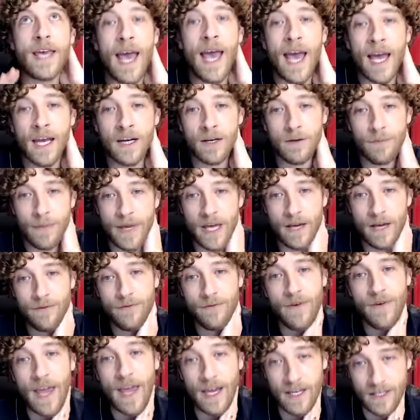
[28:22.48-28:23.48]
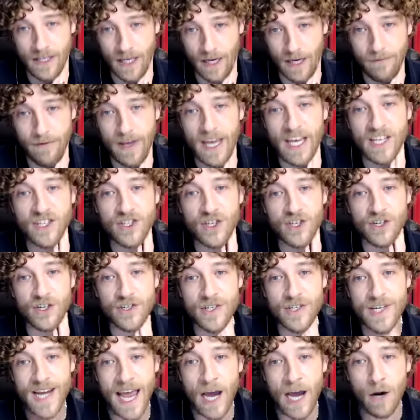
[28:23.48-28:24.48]
can be effective. It's
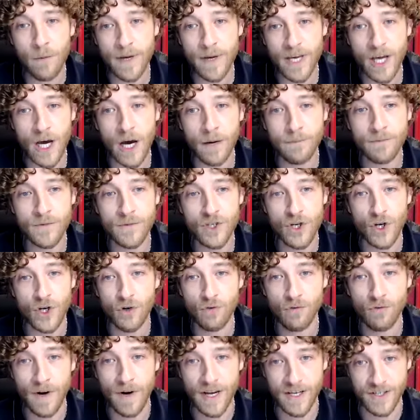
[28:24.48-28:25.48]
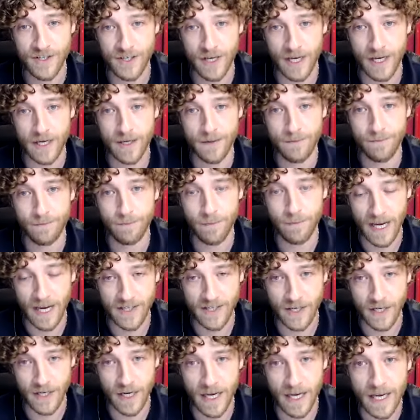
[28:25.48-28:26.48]
just now become too risky.
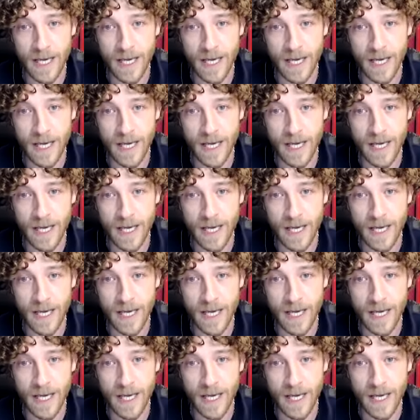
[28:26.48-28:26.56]
Basically.